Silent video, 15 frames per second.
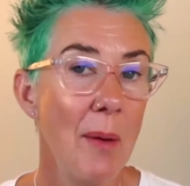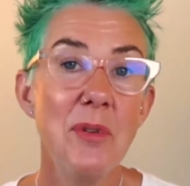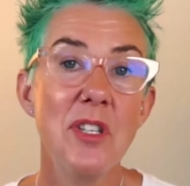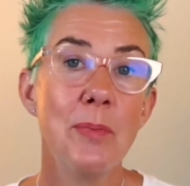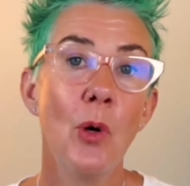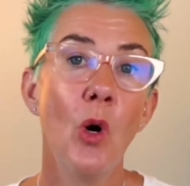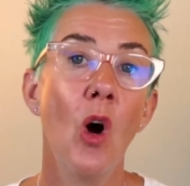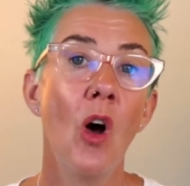to
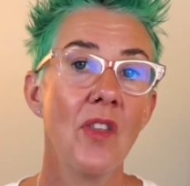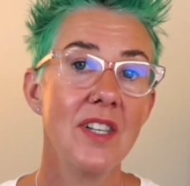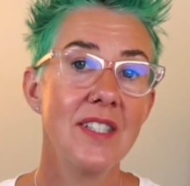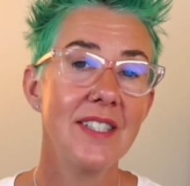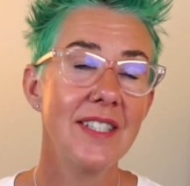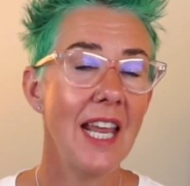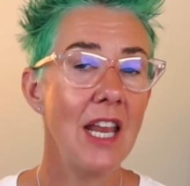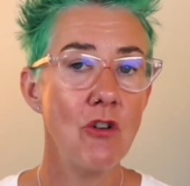put on the
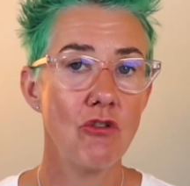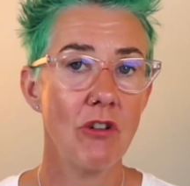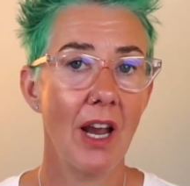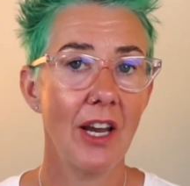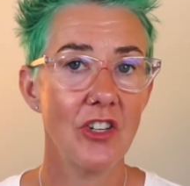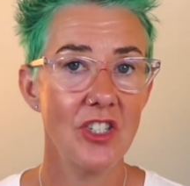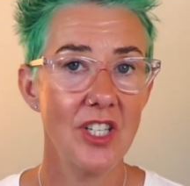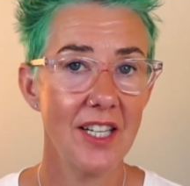skin
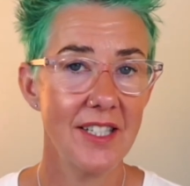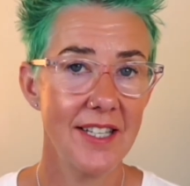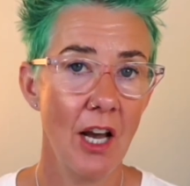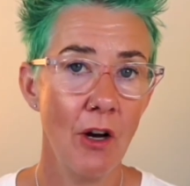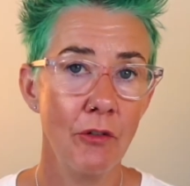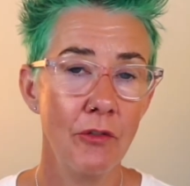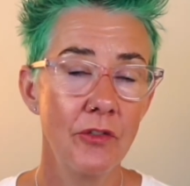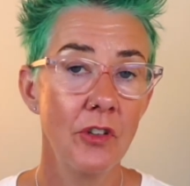traction
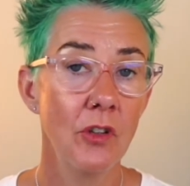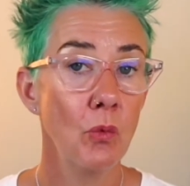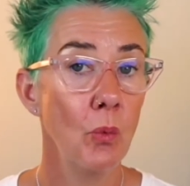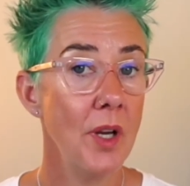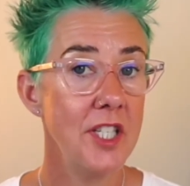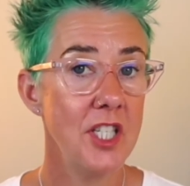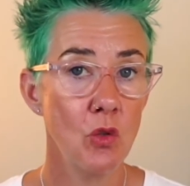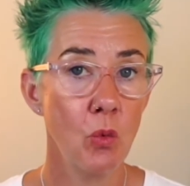itself,
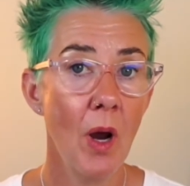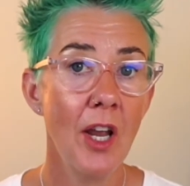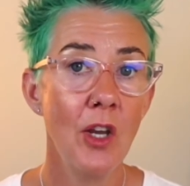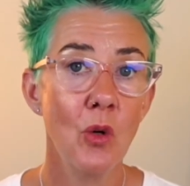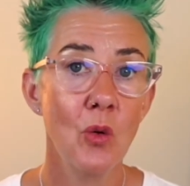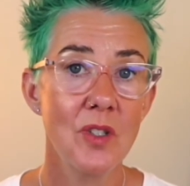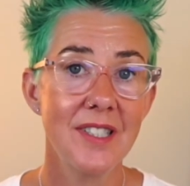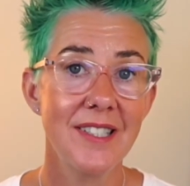which is where
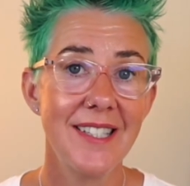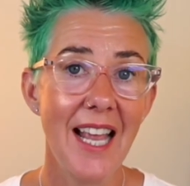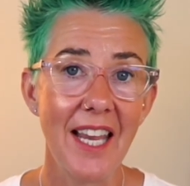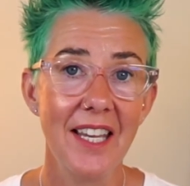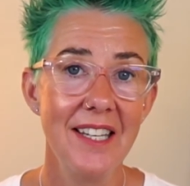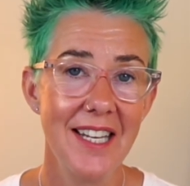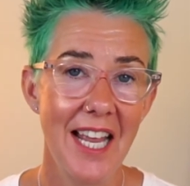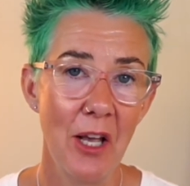your
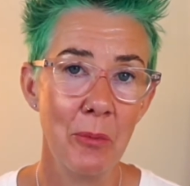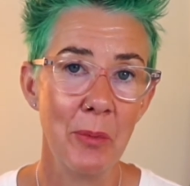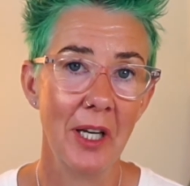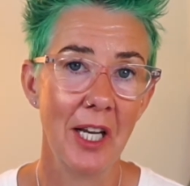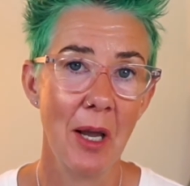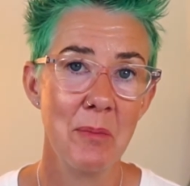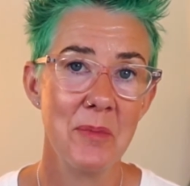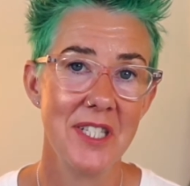second helper
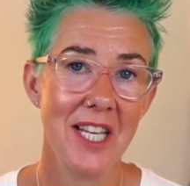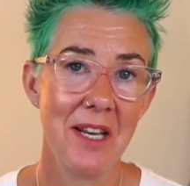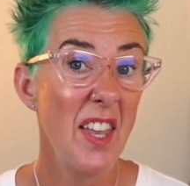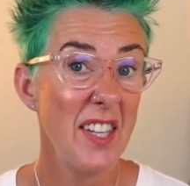comes in.